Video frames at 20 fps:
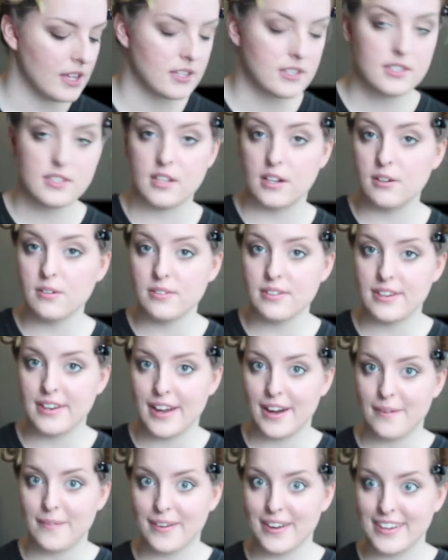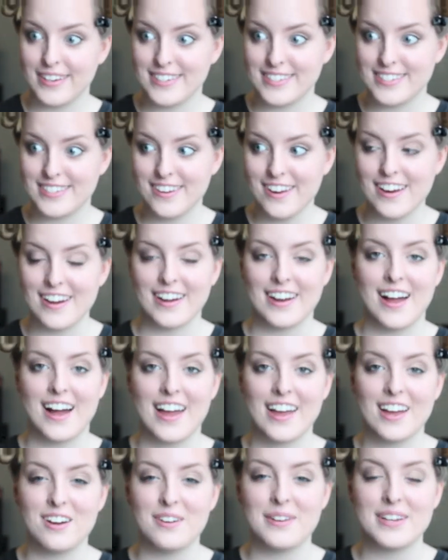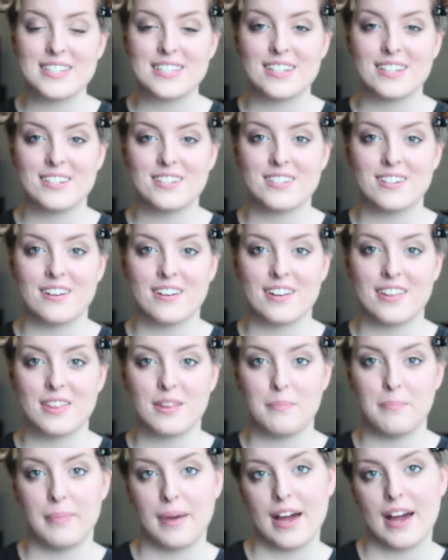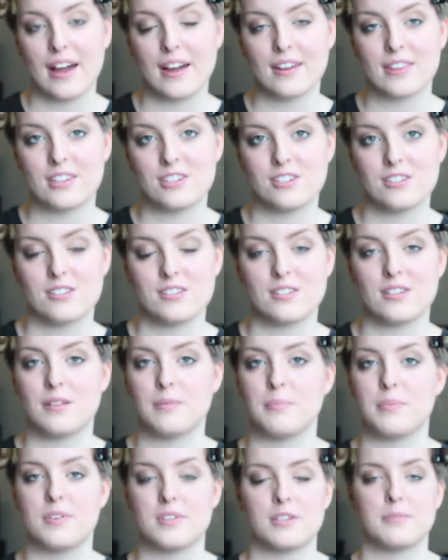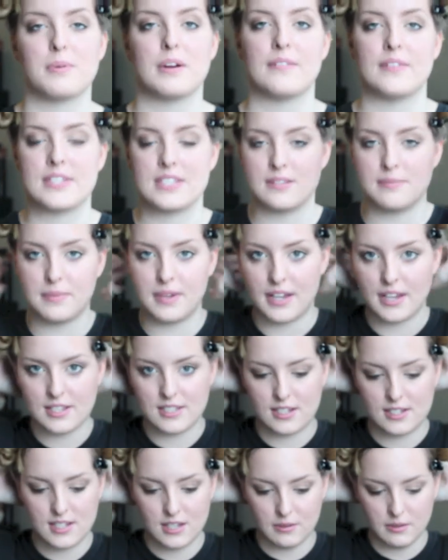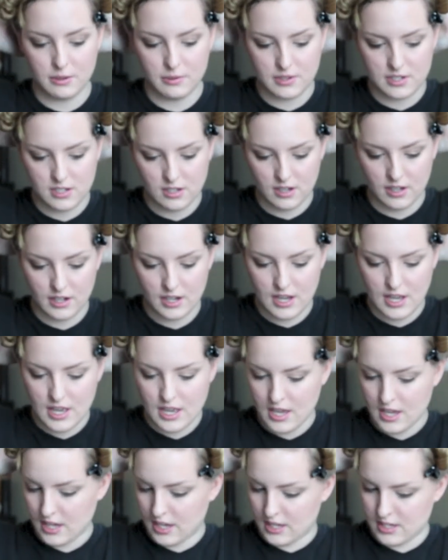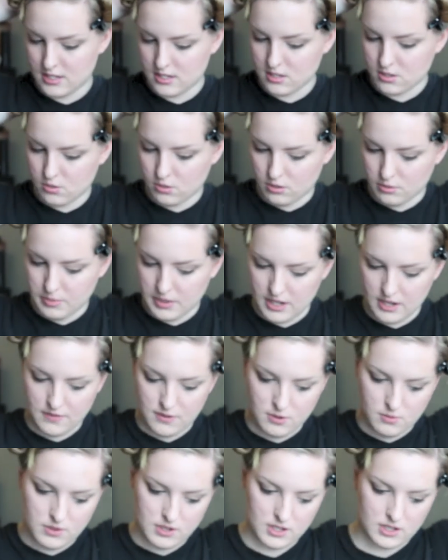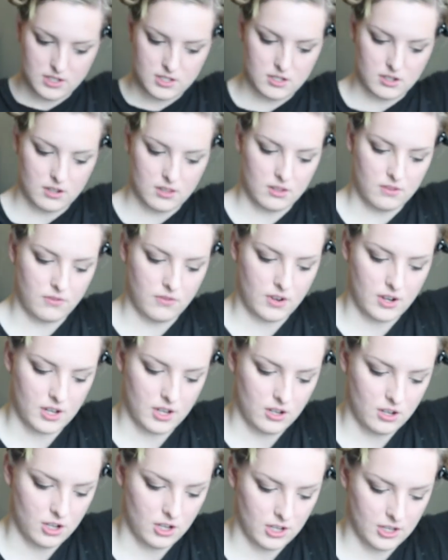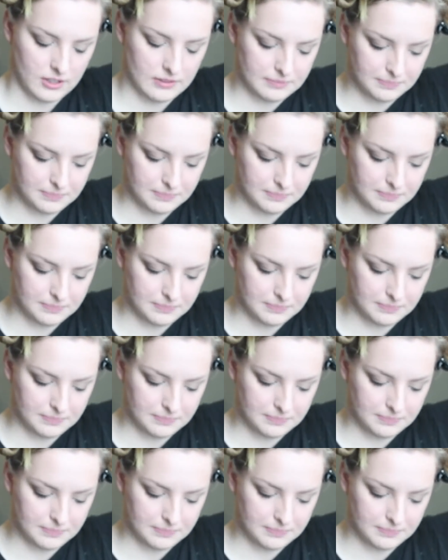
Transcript: So now we're going to start. I always like to start in the back. That's just a personal preference of mine because that's how we were taught in school. But if you wanted to start in the front, you could.